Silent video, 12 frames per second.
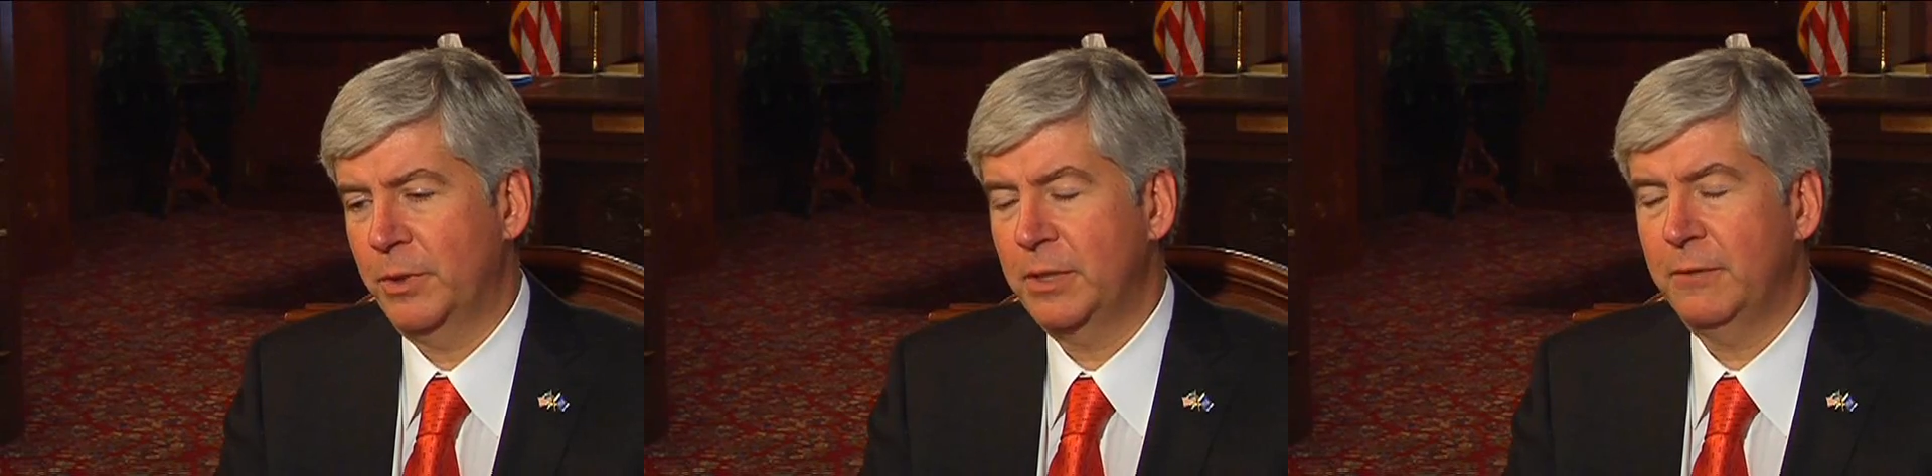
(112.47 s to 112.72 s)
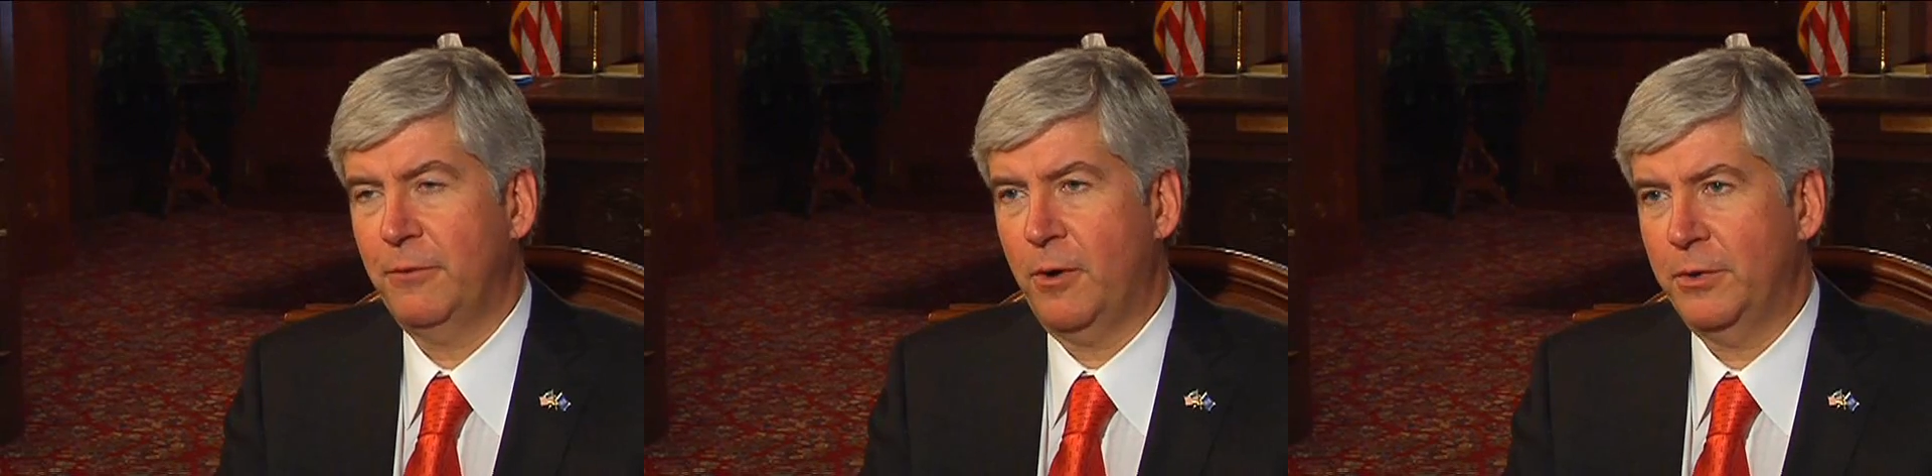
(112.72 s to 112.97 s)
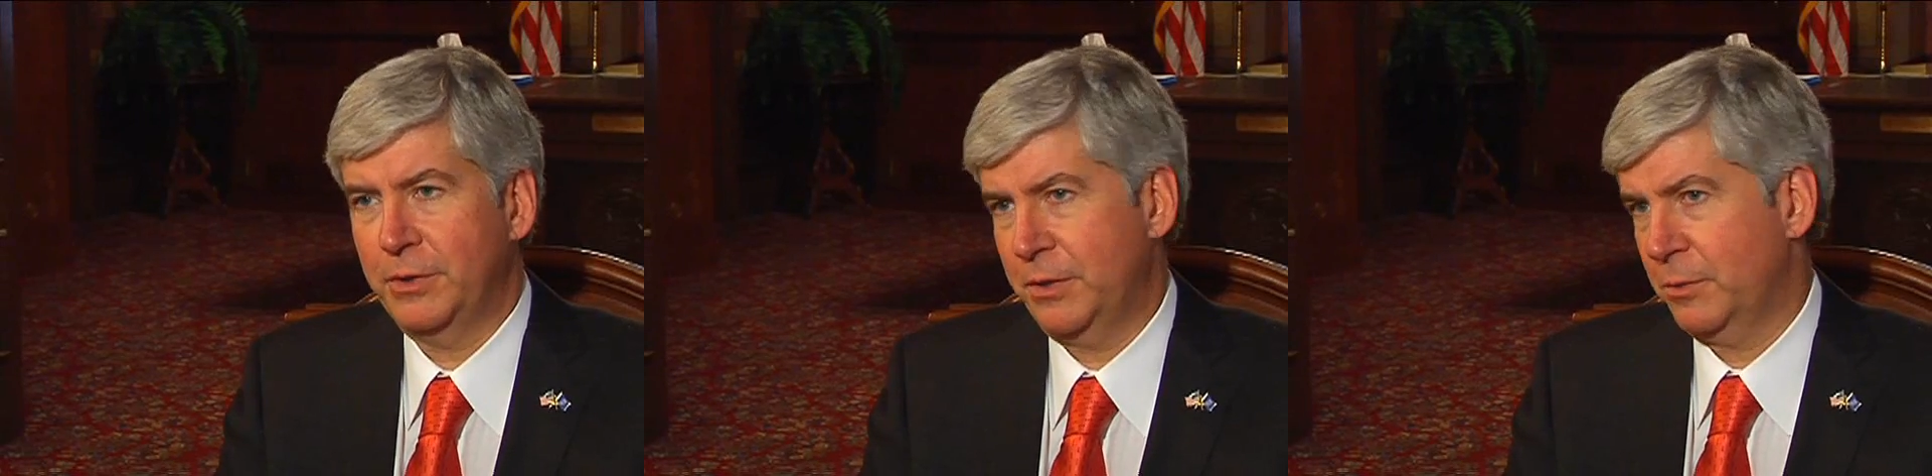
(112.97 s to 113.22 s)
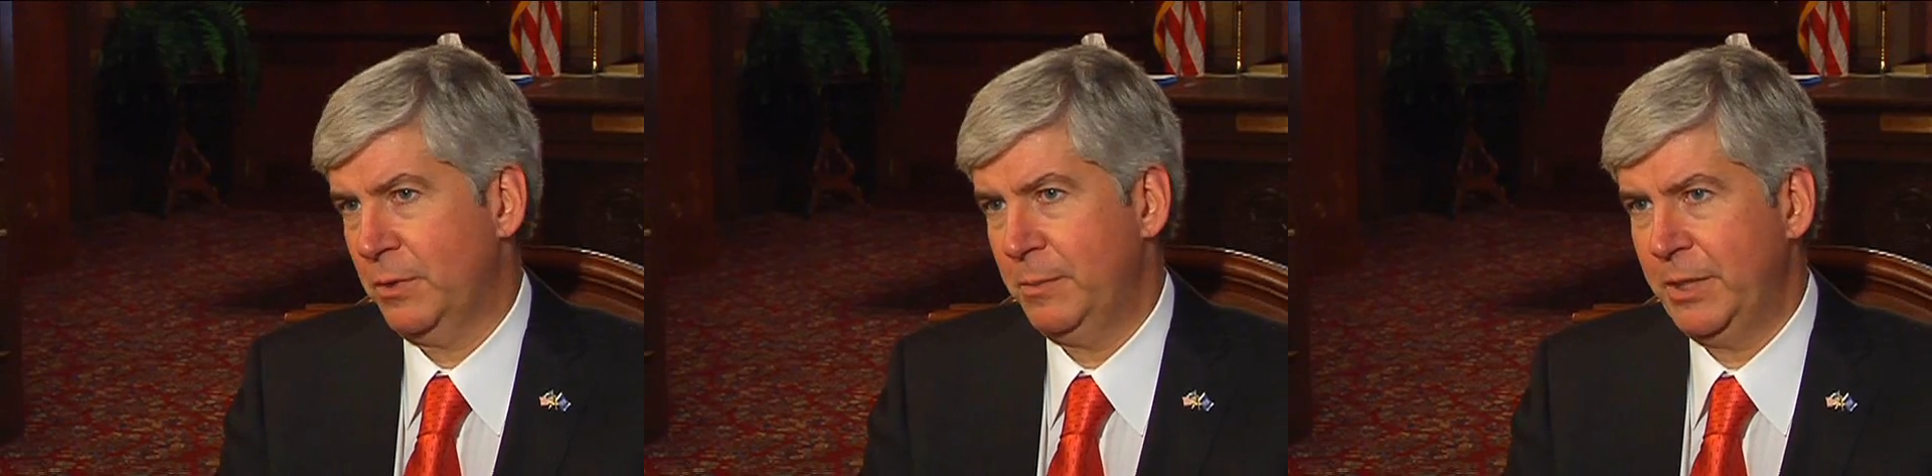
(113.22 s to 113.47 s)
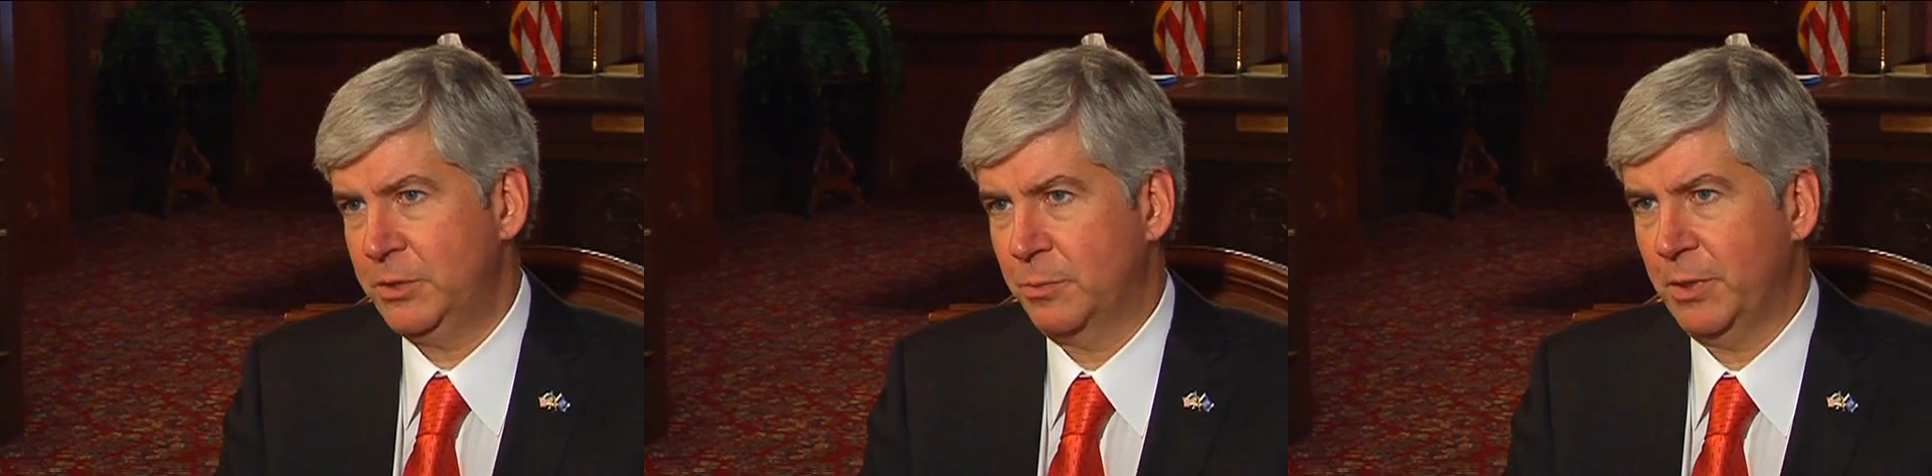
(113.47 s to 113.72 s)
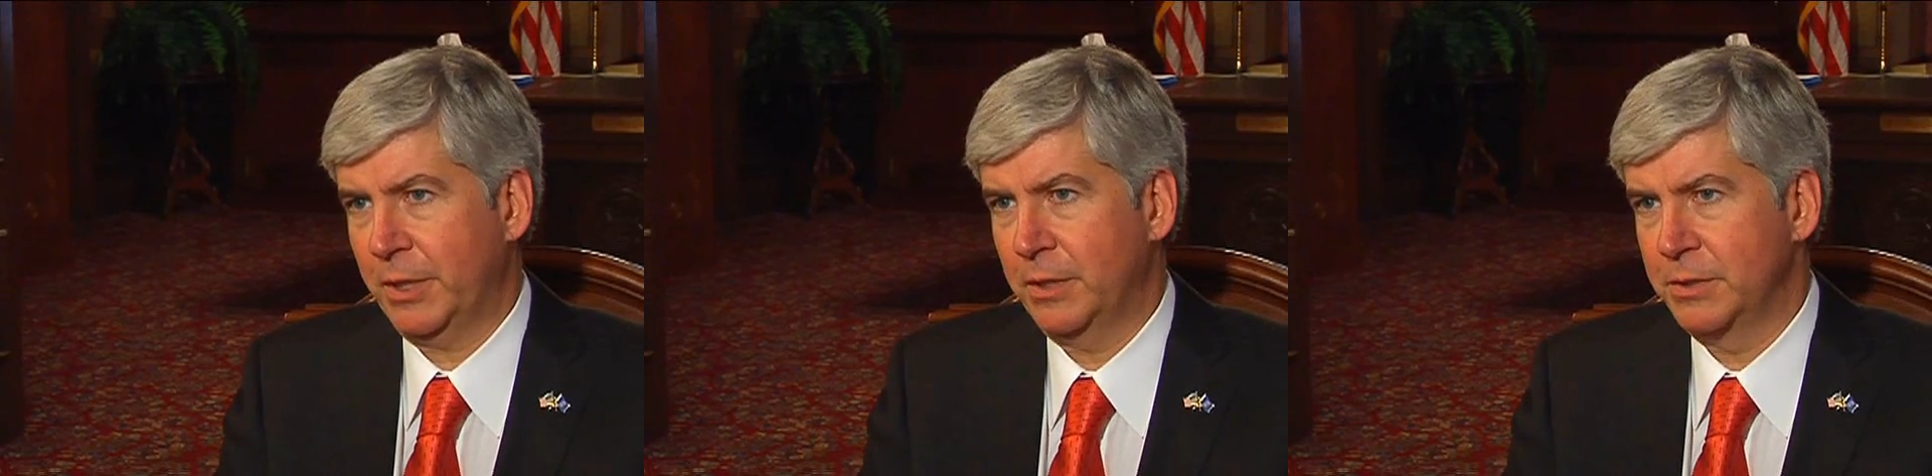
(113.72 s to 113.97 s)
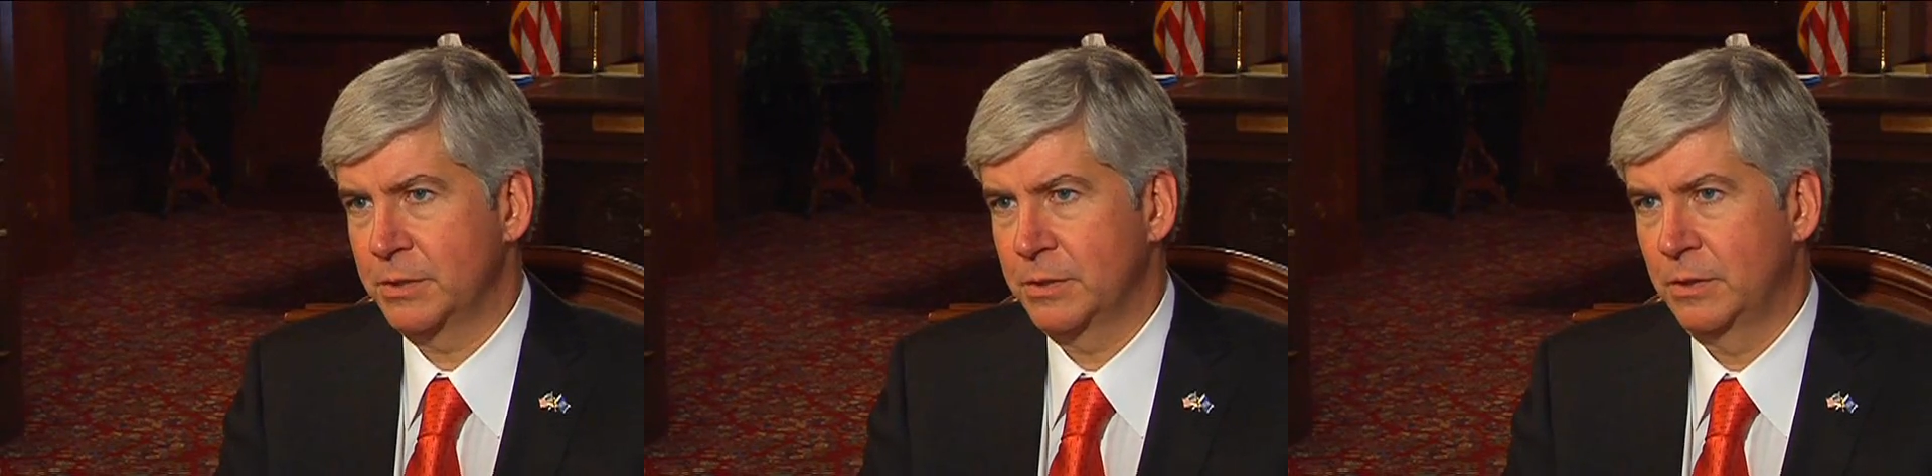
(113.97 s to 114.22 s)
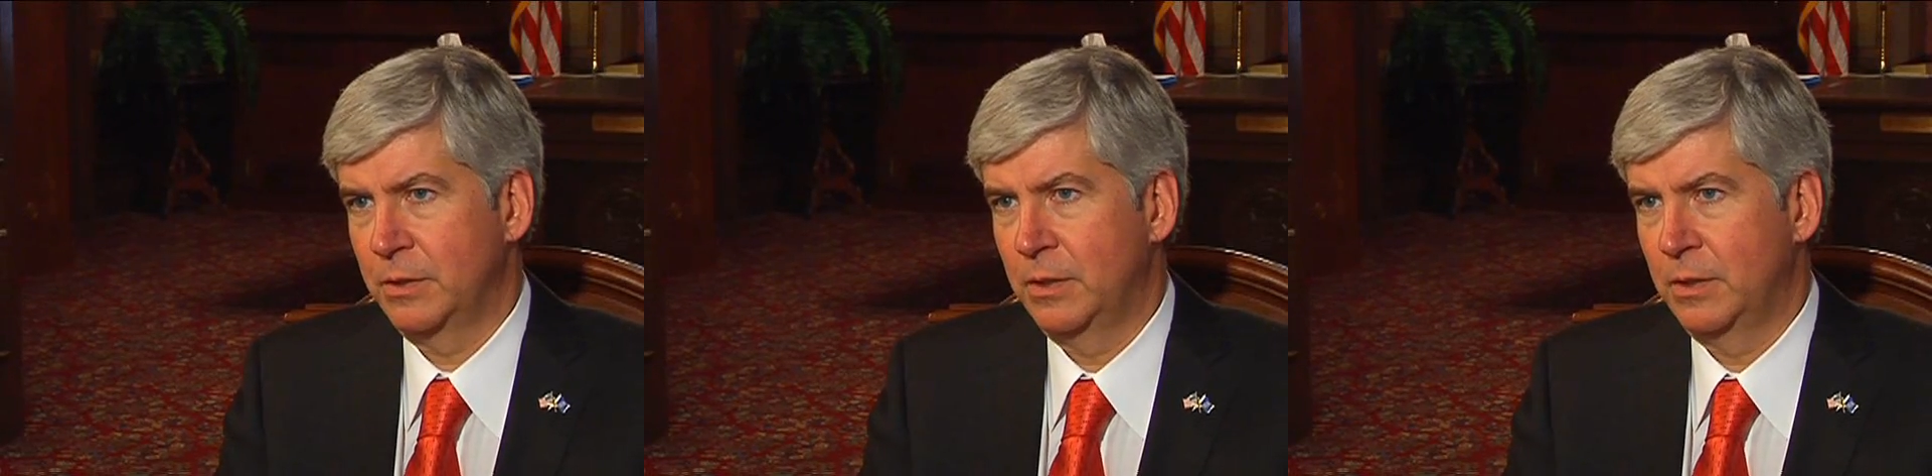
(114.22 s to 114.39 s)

but they fall into three major buckets.